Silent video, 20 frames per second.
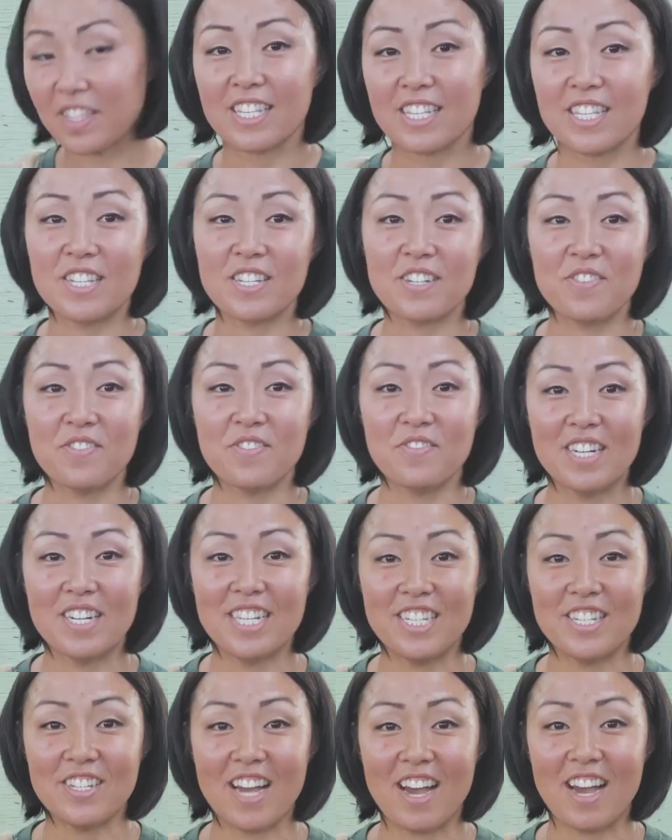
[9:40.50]
So
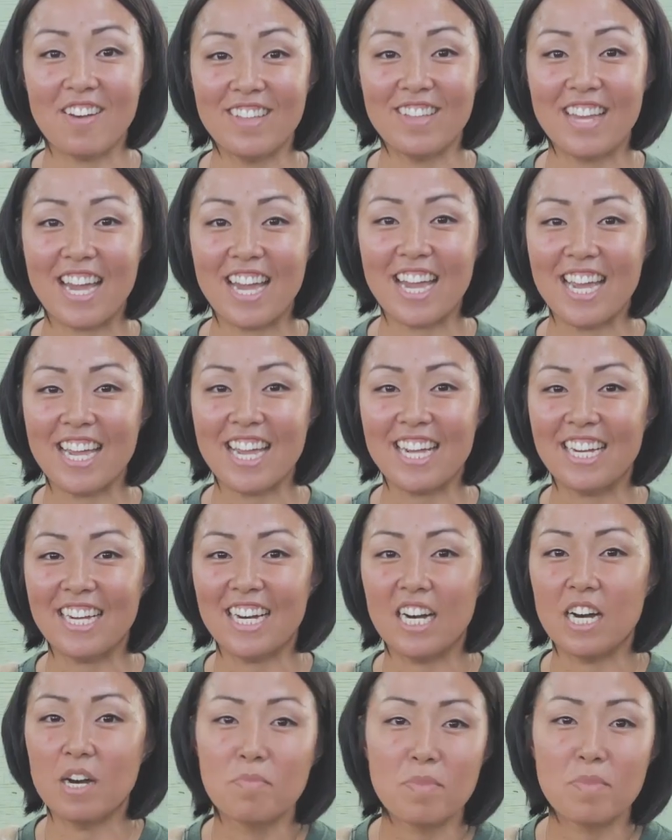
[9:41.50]
once you have the egg,
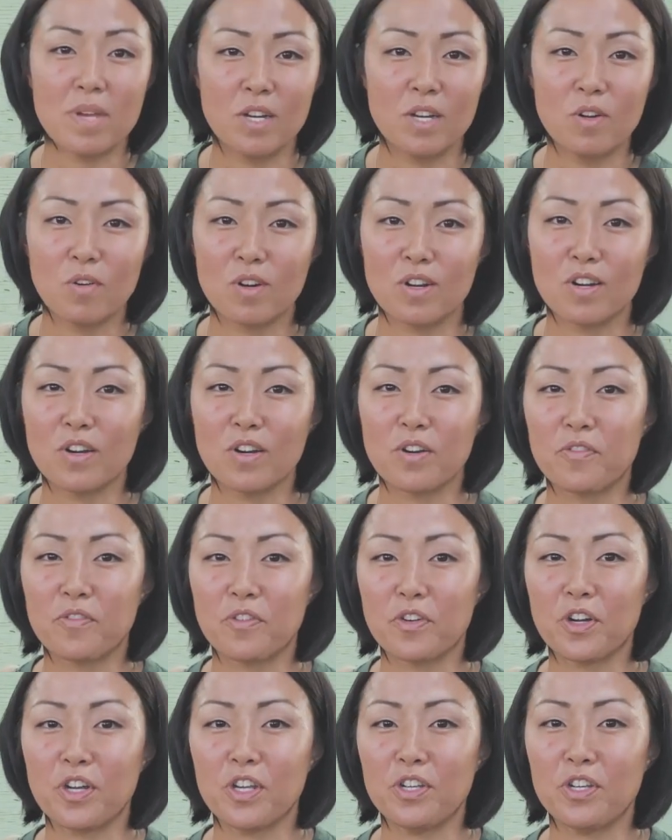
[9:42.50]
in order
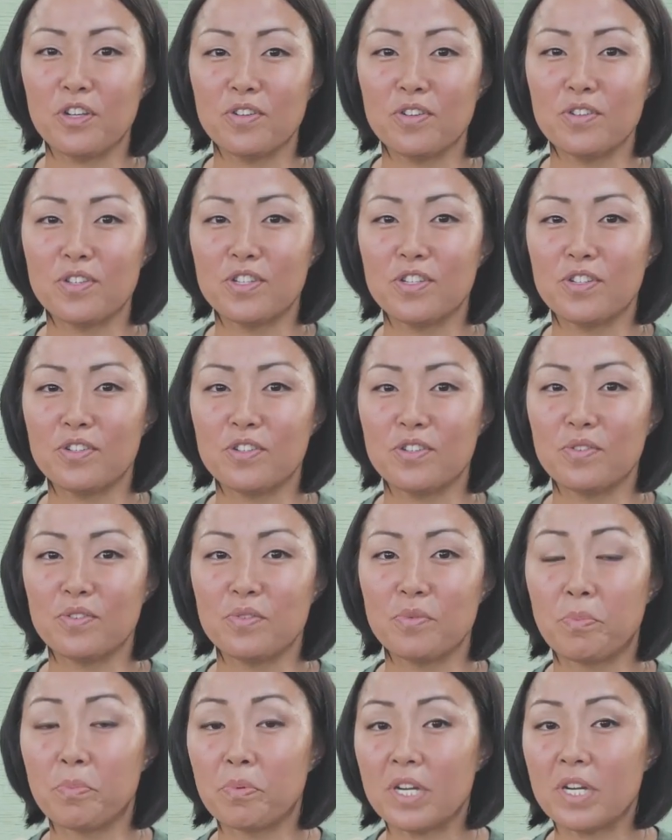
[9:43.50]
for you
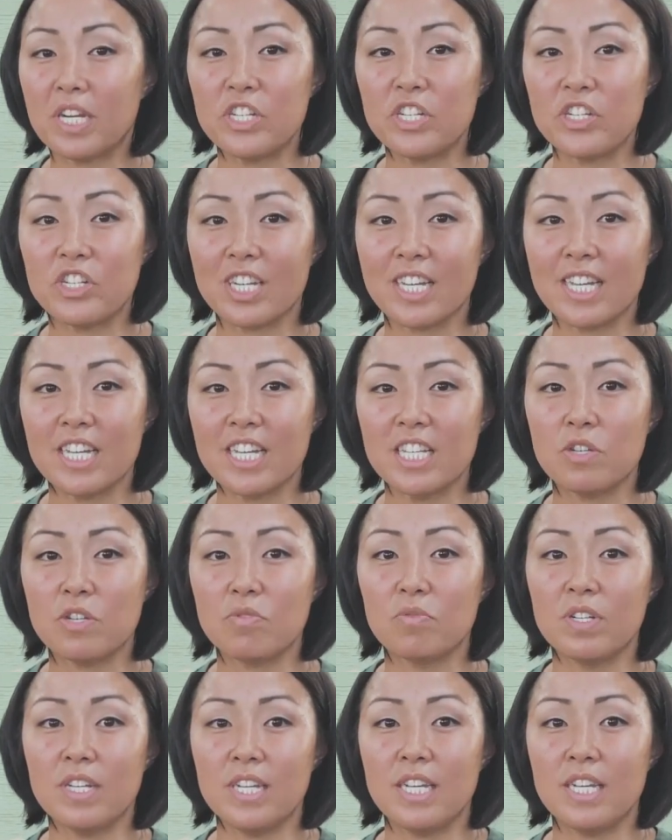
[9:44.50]
to breed chickens, you
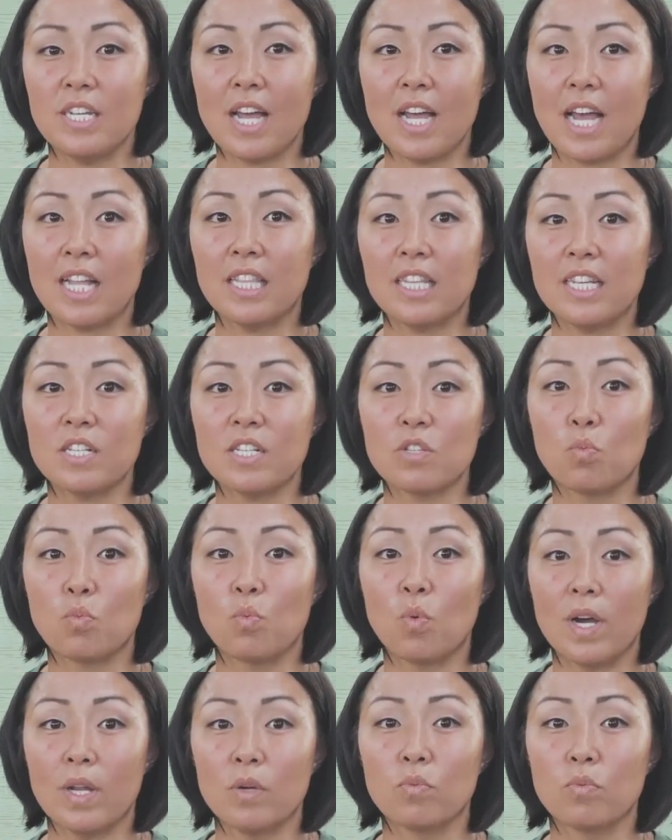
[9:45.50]
would need at least
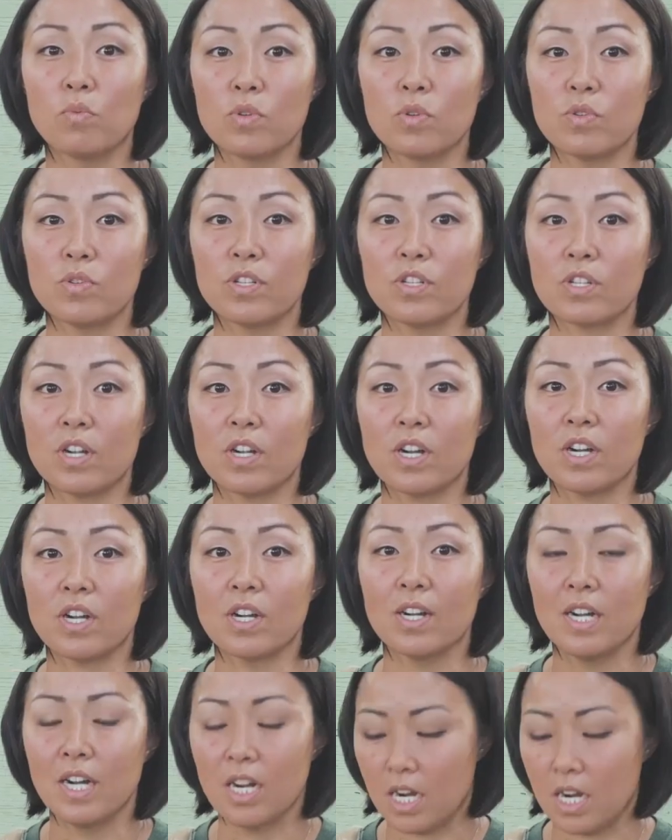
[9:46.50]
1 rooster.
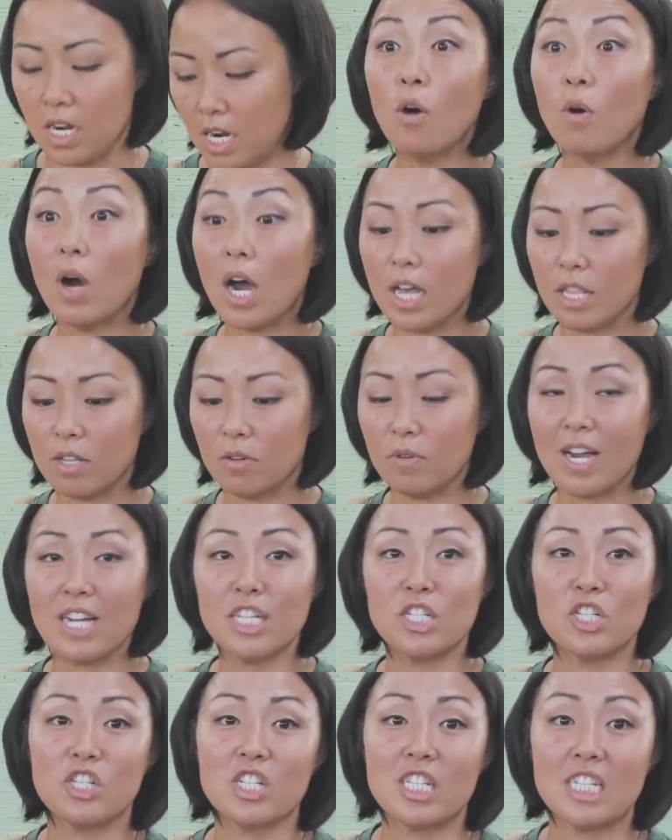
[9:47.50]

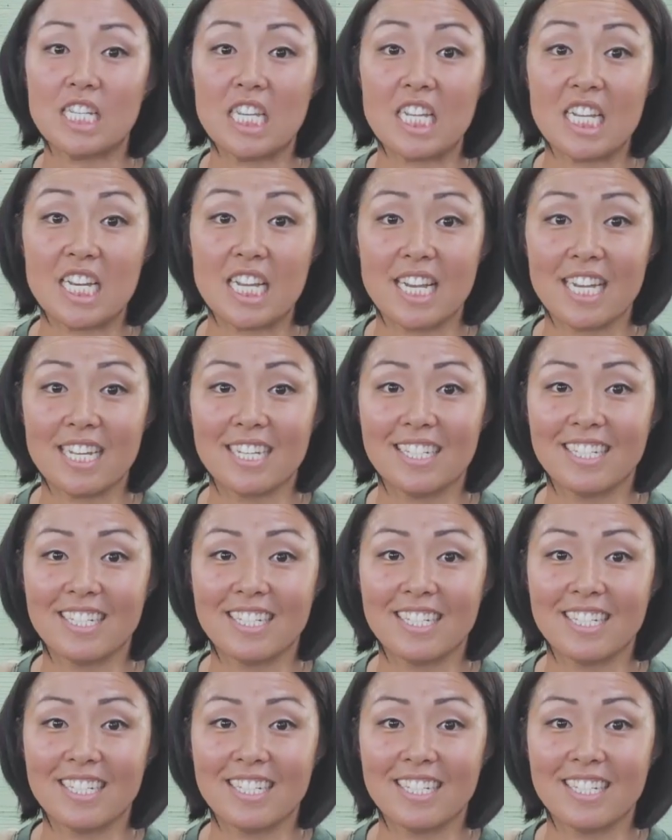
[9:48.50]
Otherwise, just eat it.